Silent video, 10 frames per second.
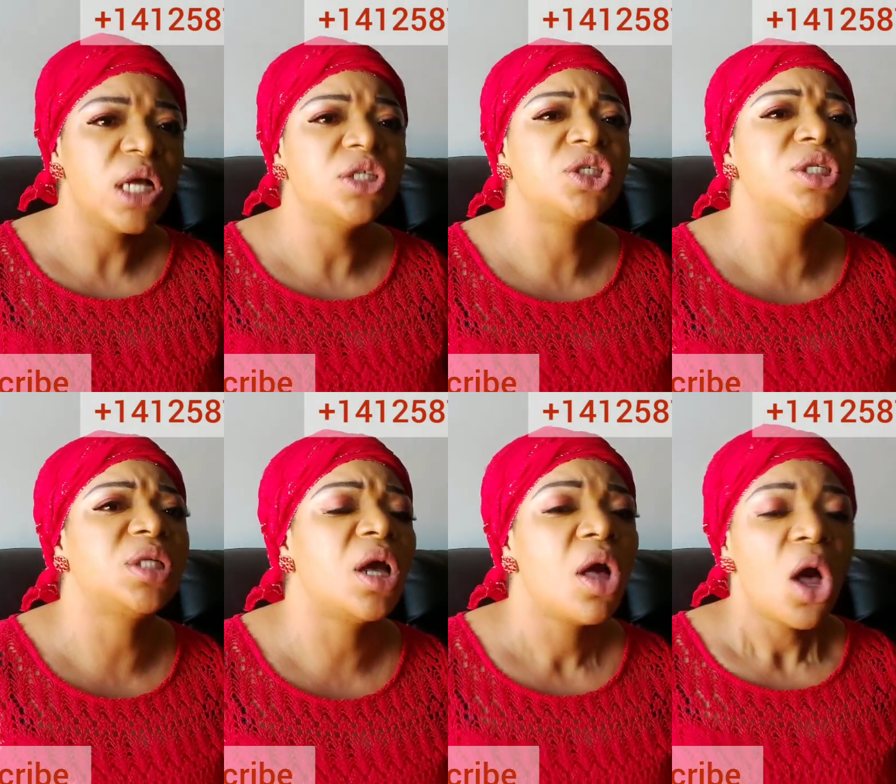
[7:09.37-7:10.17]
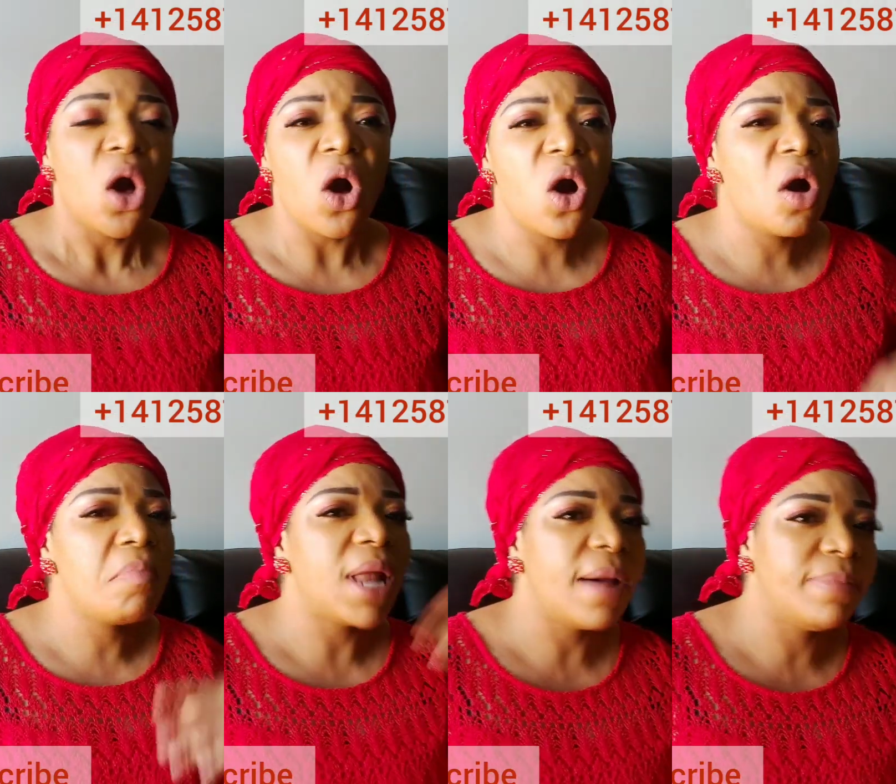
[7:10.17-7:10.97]
She said, oh,
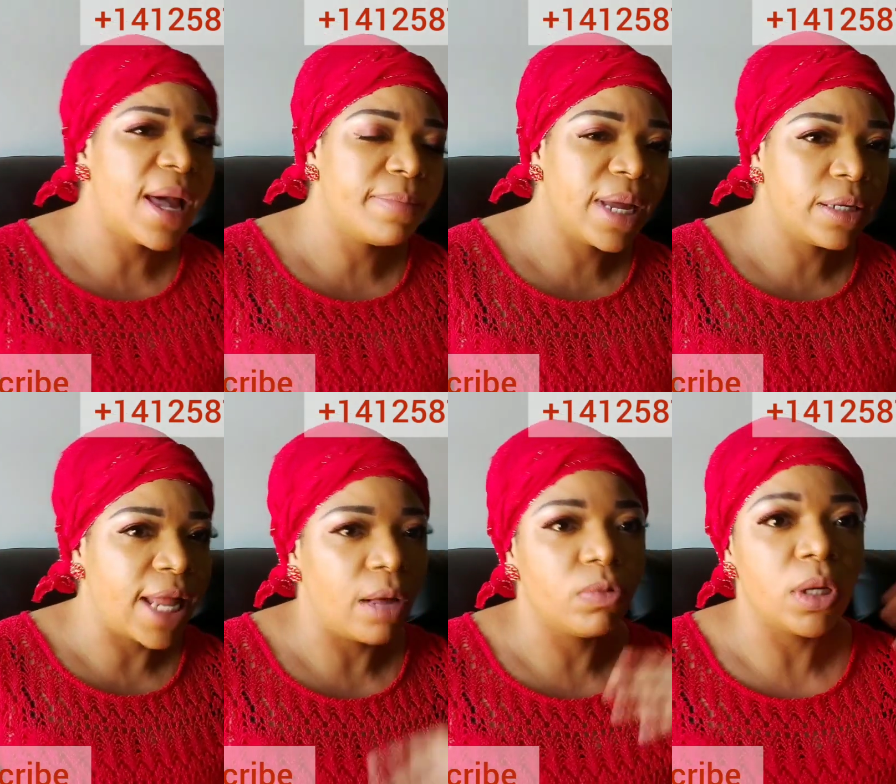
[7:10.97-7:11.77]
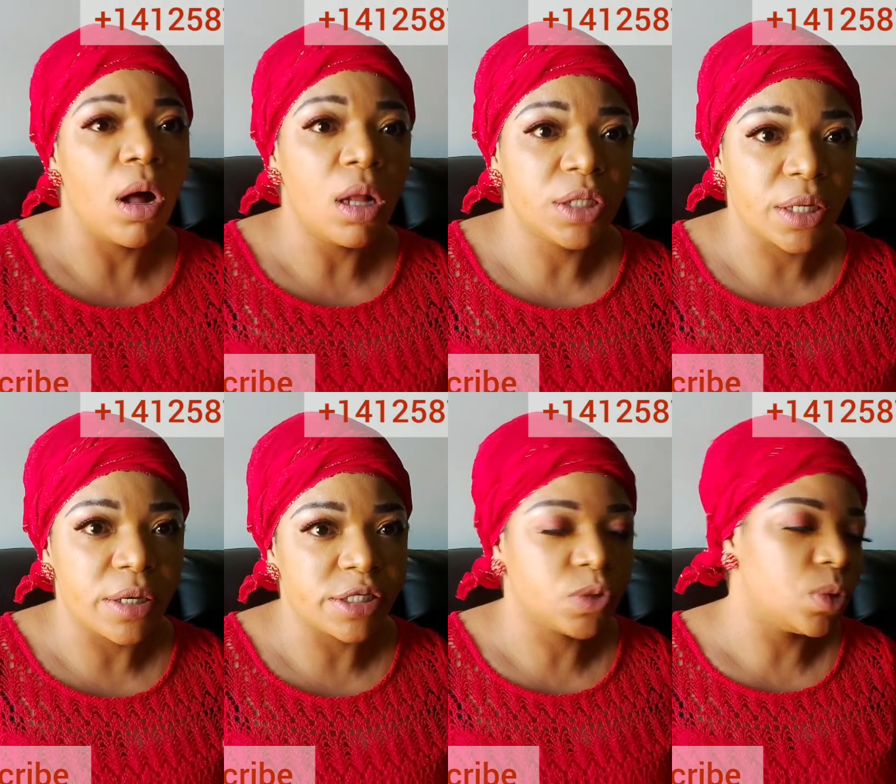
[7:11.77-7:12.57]
blah, blah, blah, like with all the
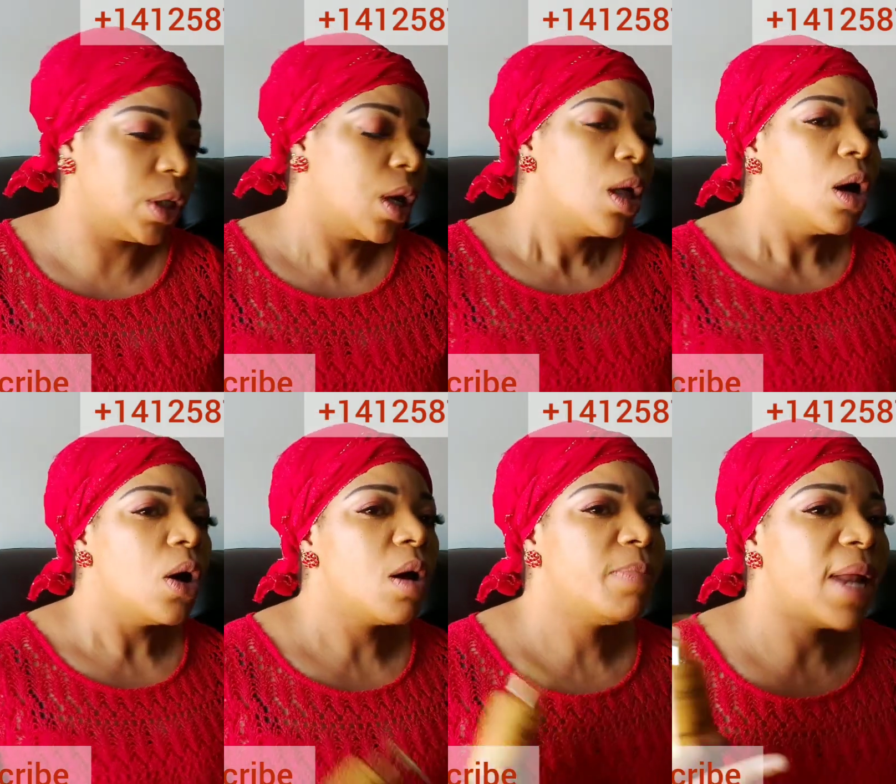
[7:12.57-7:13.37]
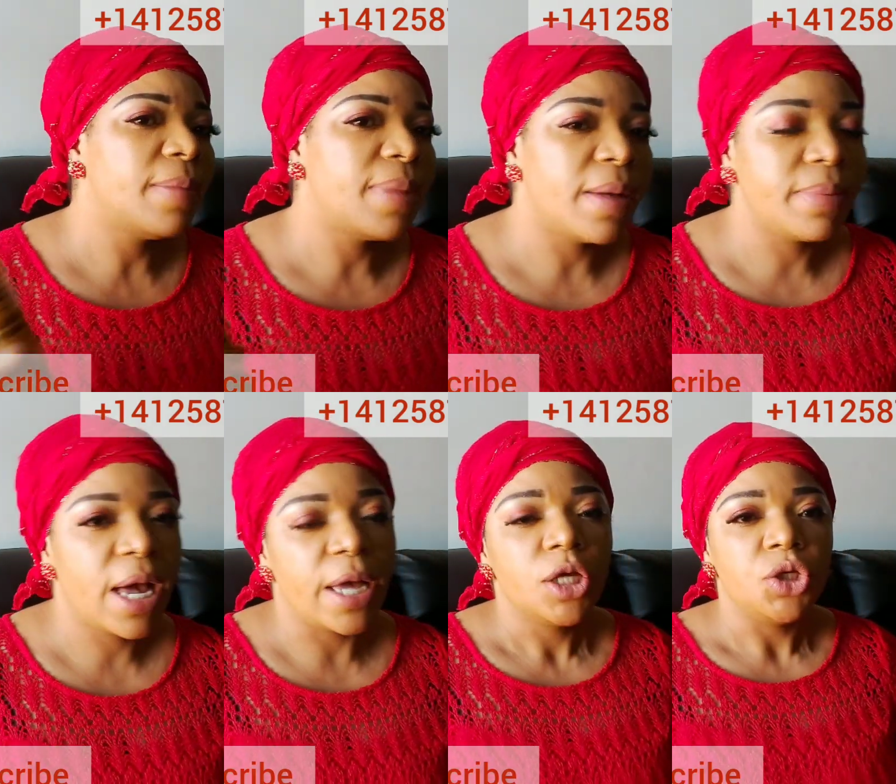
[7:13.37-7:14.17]
curse word. Oh, blah, blah,
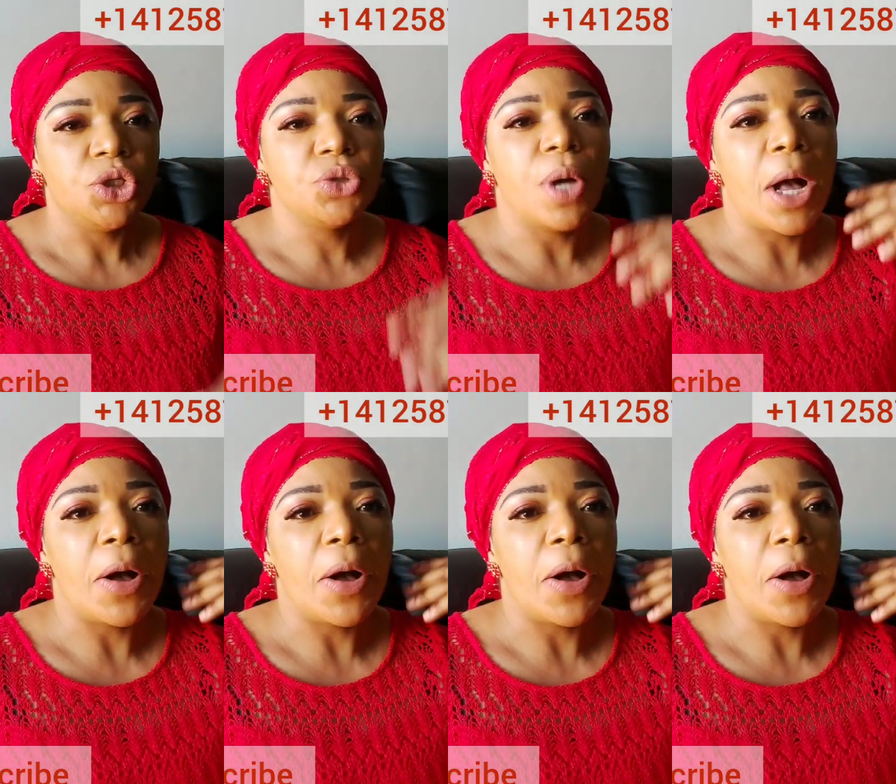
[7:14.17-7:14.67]
blah. You